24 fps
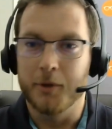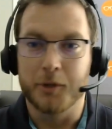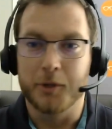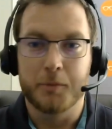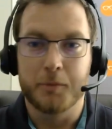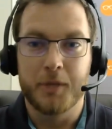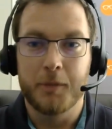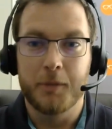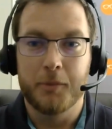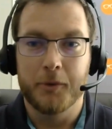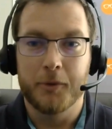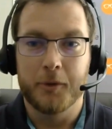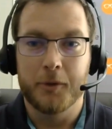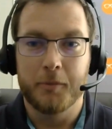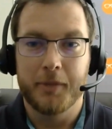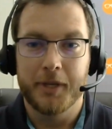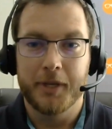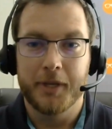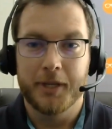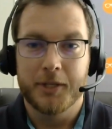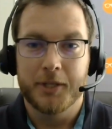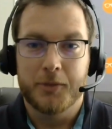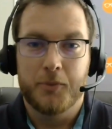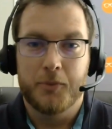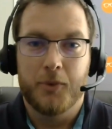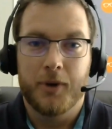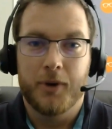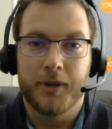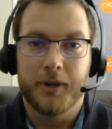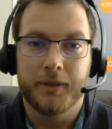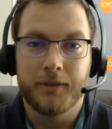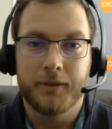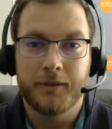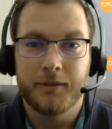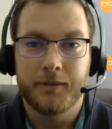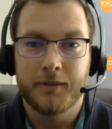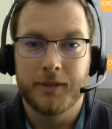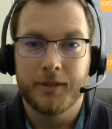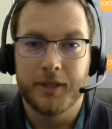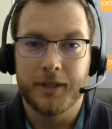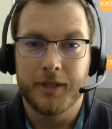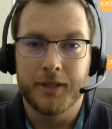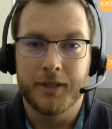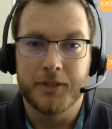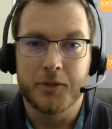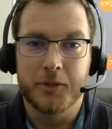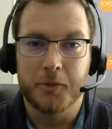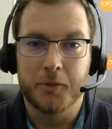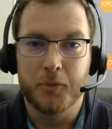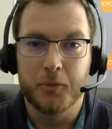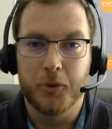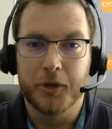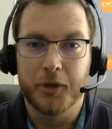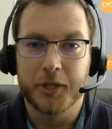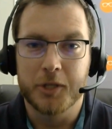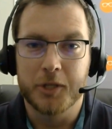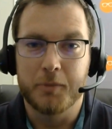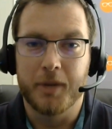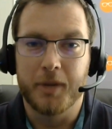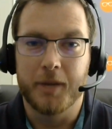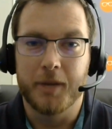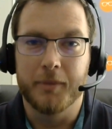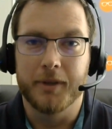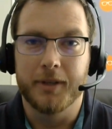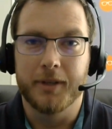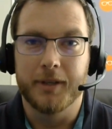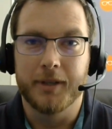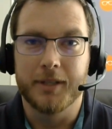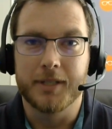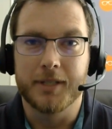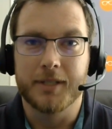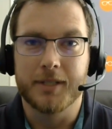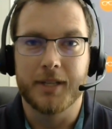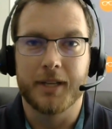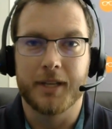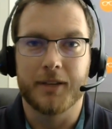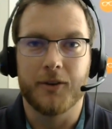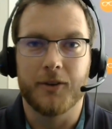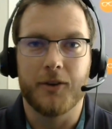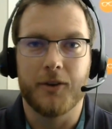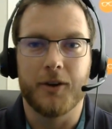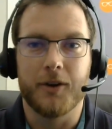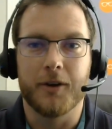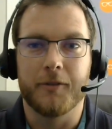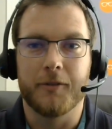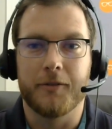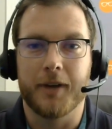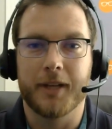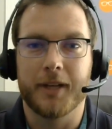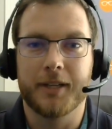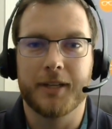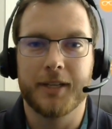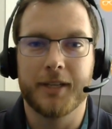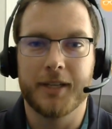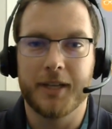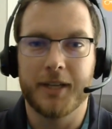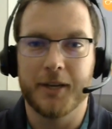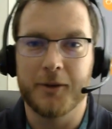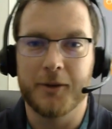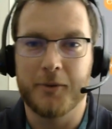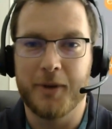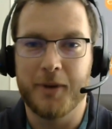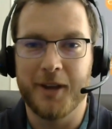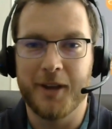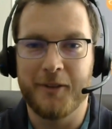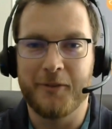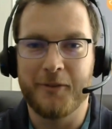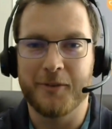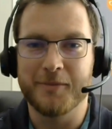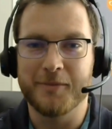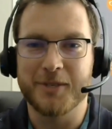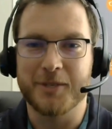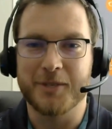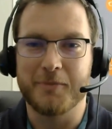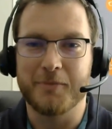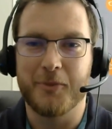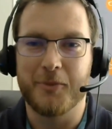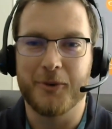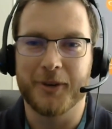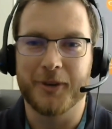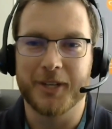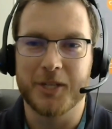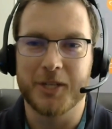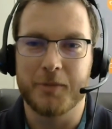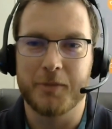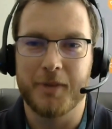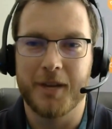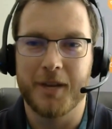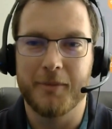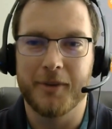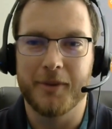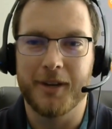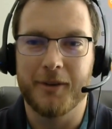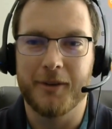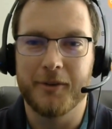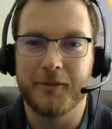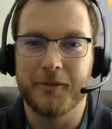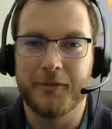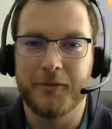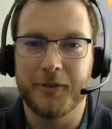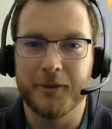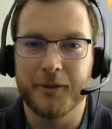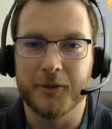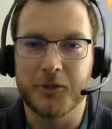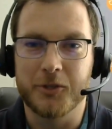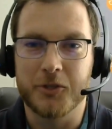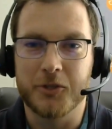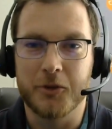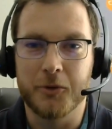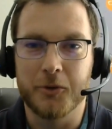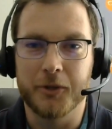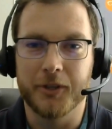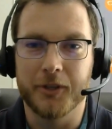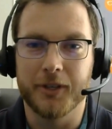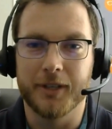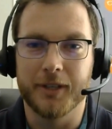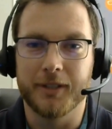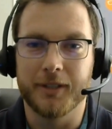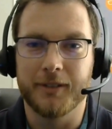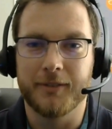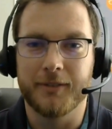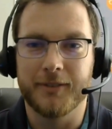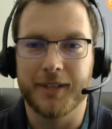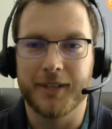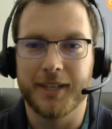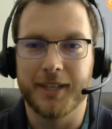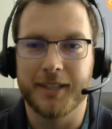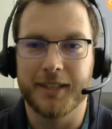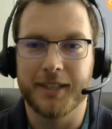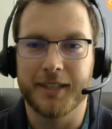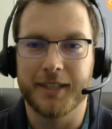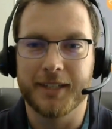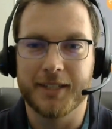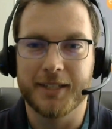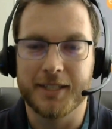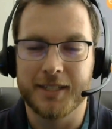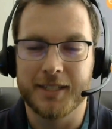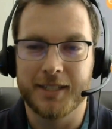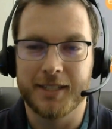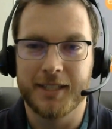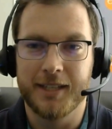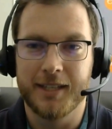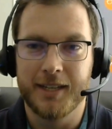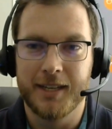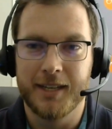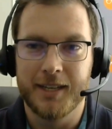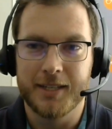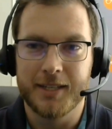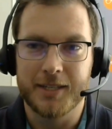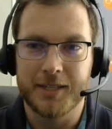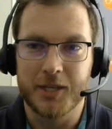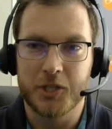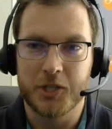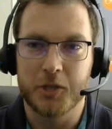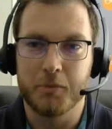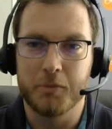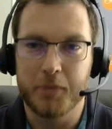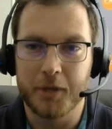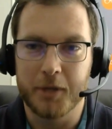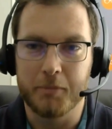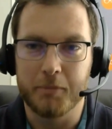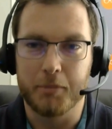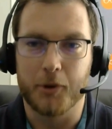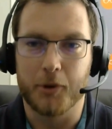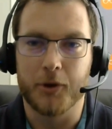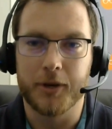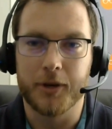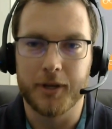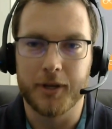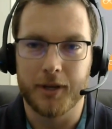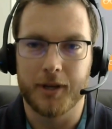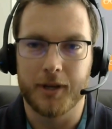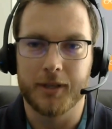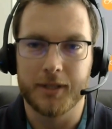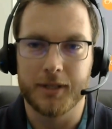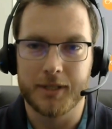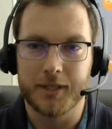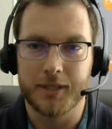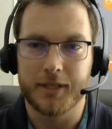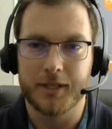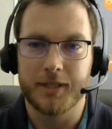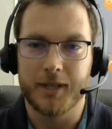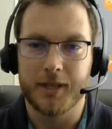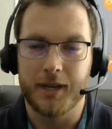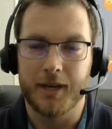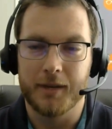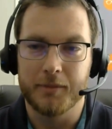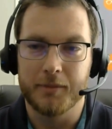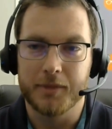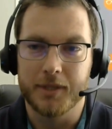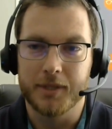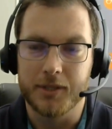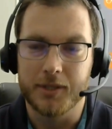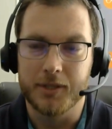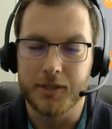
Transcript: Most people, their biggest one is their mortgage payment. And it's like, oh, if I could get away from this mortgage payment, I would feel so good, right? Like it's a such a big burden on us at times.